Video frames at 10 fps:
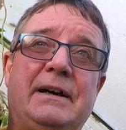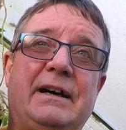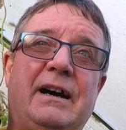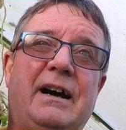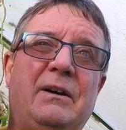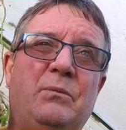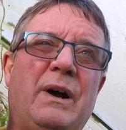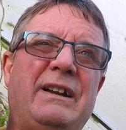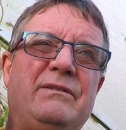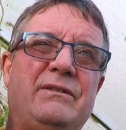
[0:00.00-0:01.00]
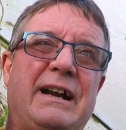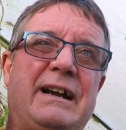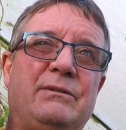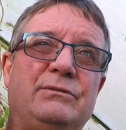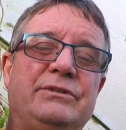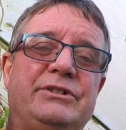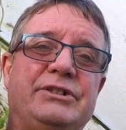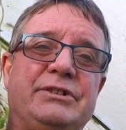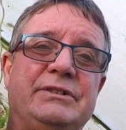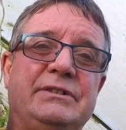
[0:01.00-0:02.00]
I went round
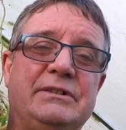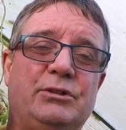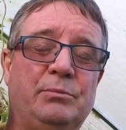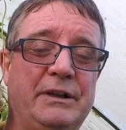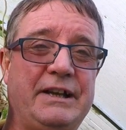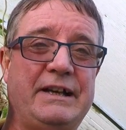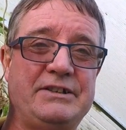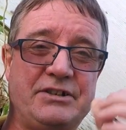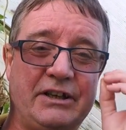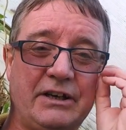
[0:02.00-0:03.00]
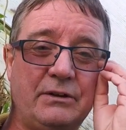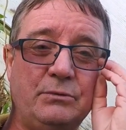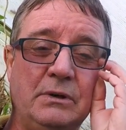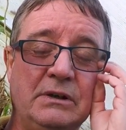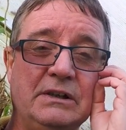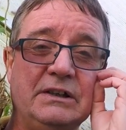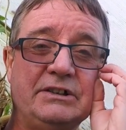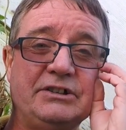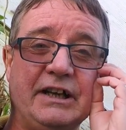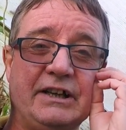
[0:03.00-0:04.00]
a couple of days ago
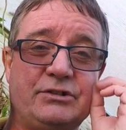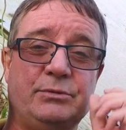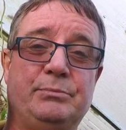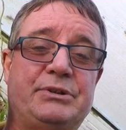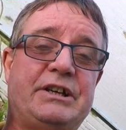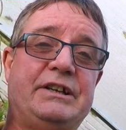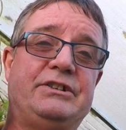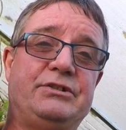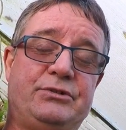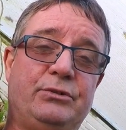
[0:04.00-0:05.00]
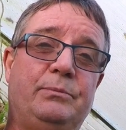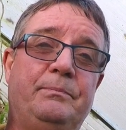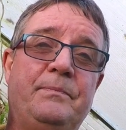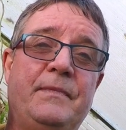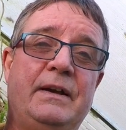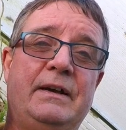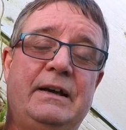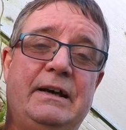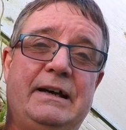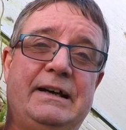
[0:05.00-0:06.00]
to get some potatoes up,
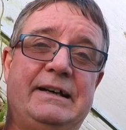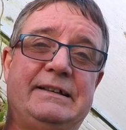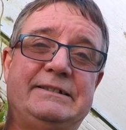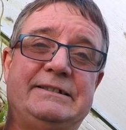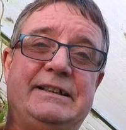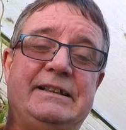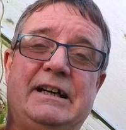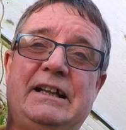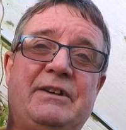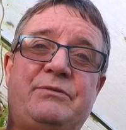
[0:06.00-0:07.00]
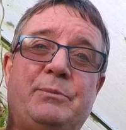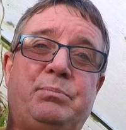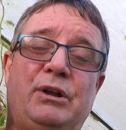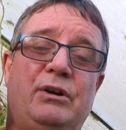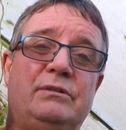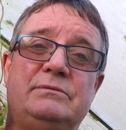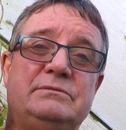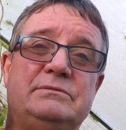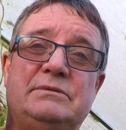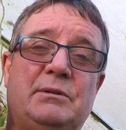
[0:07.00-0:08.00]
and I left the plot
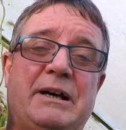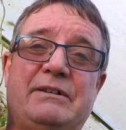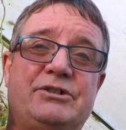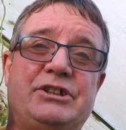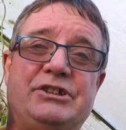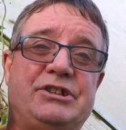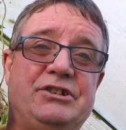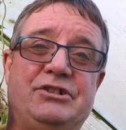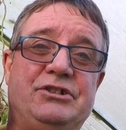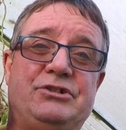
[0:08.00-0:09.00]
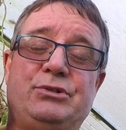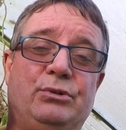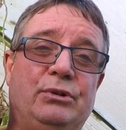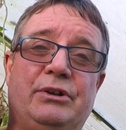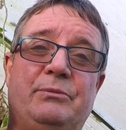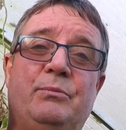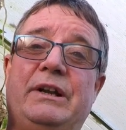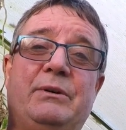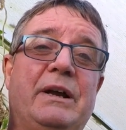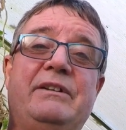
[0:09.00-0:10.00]
about 6 inches taller than
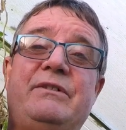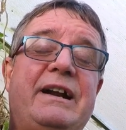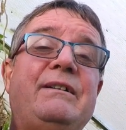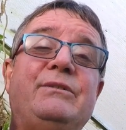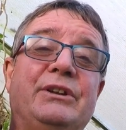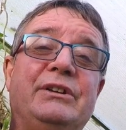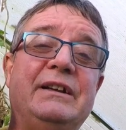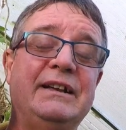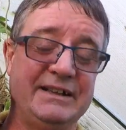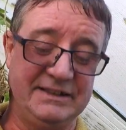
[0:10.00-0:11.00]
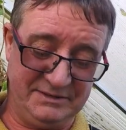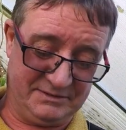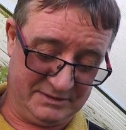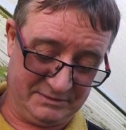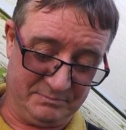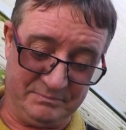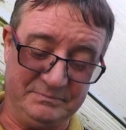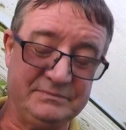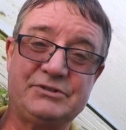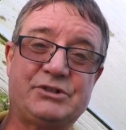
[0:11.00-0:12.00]
when I went round.
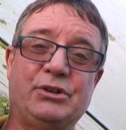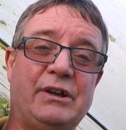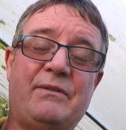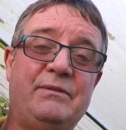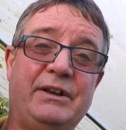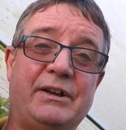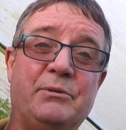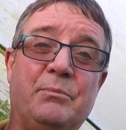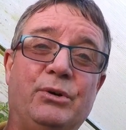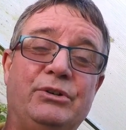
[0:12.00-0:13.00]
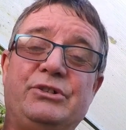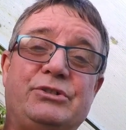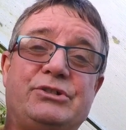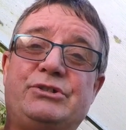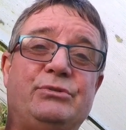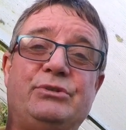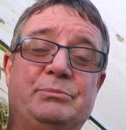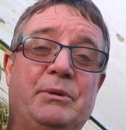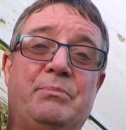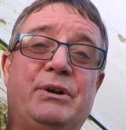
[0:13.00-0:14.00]
The mud just stuck to
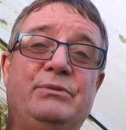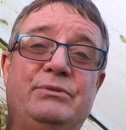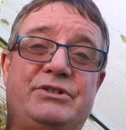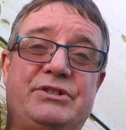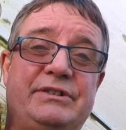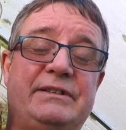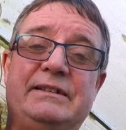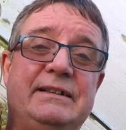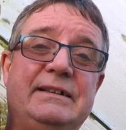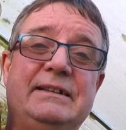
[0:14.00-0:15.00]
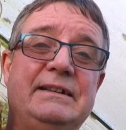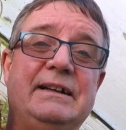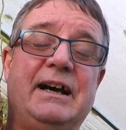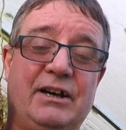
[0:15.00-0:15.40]
my boots, and I